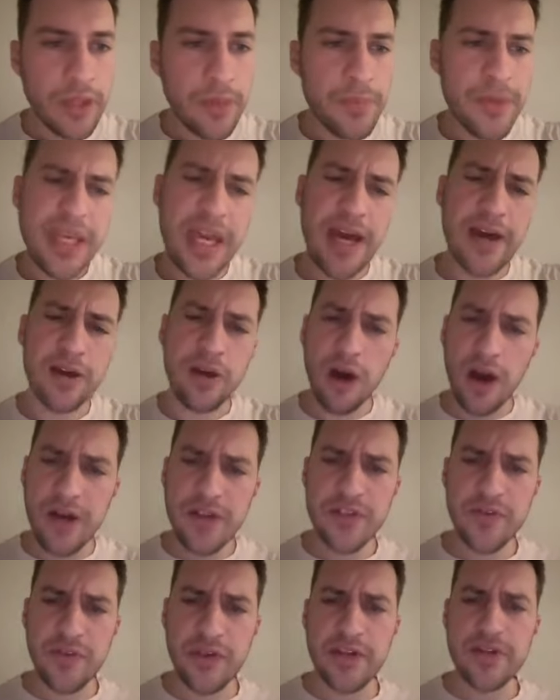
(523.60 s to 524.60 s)
But yeah,
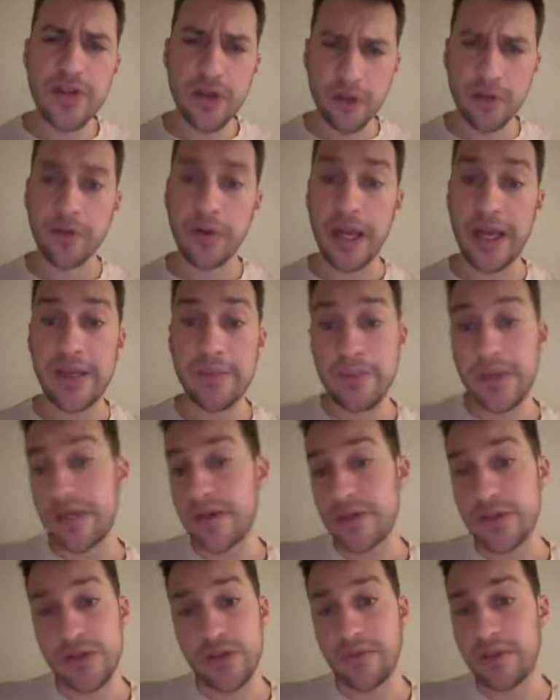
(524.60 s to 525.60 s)
cost fees are great
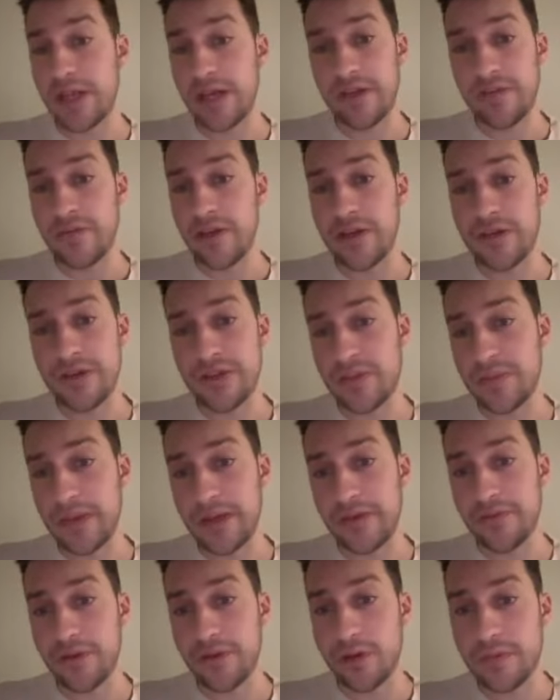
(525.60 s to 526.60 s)
because you have a lot of venues to
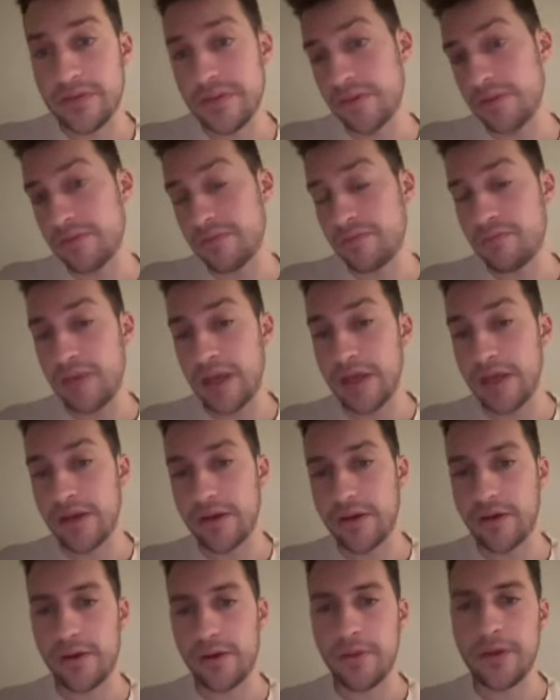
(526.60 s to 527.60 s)
pick from to make
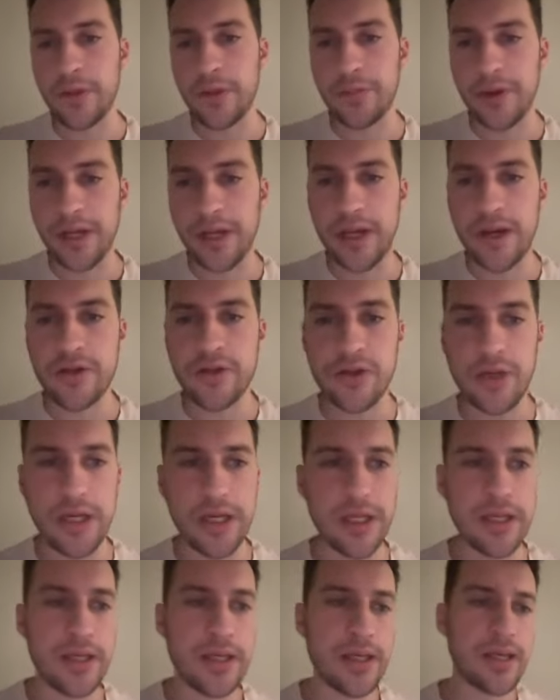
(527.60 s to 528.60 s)
your your breakout
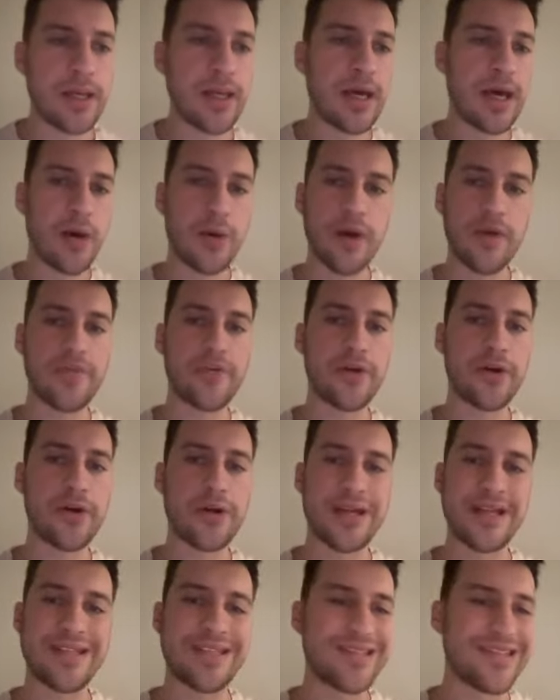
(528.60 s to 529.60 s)
trade. However,
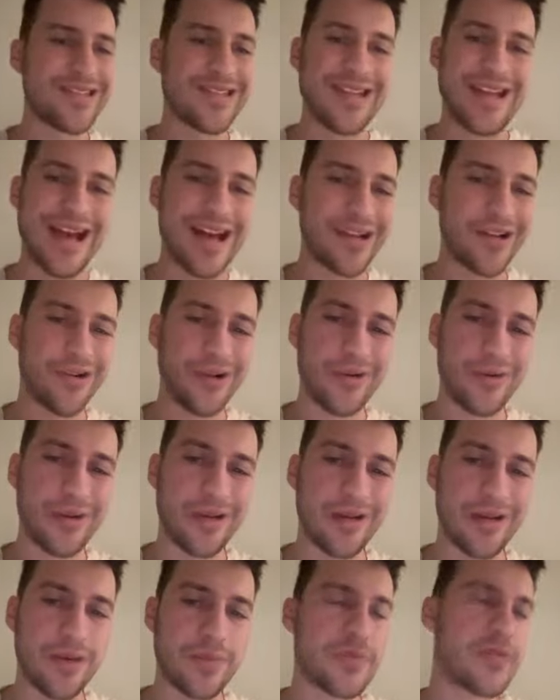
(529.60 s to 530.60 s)
it's just not great when it
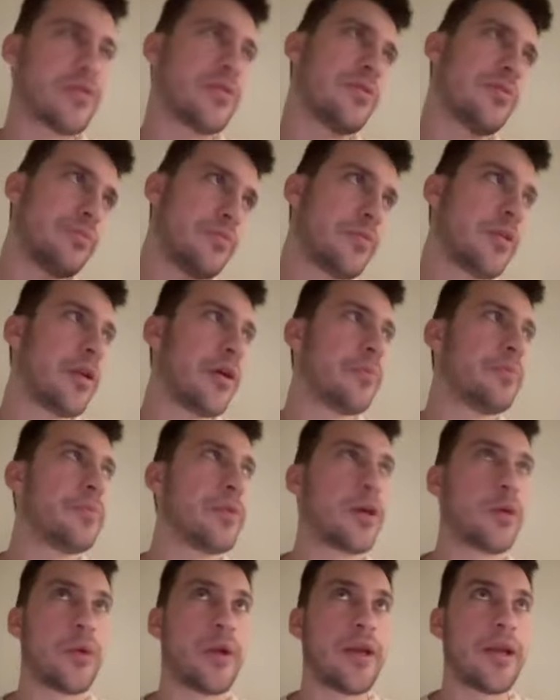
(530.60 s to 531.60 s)
comes to you know
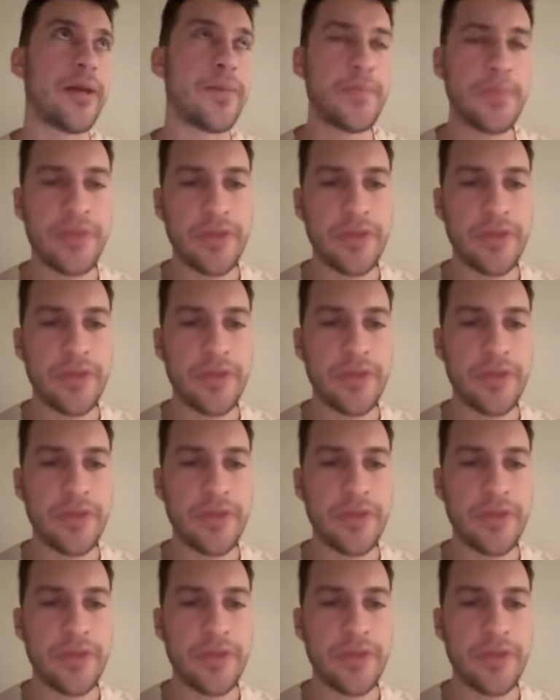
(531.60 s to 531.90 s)
liquidity.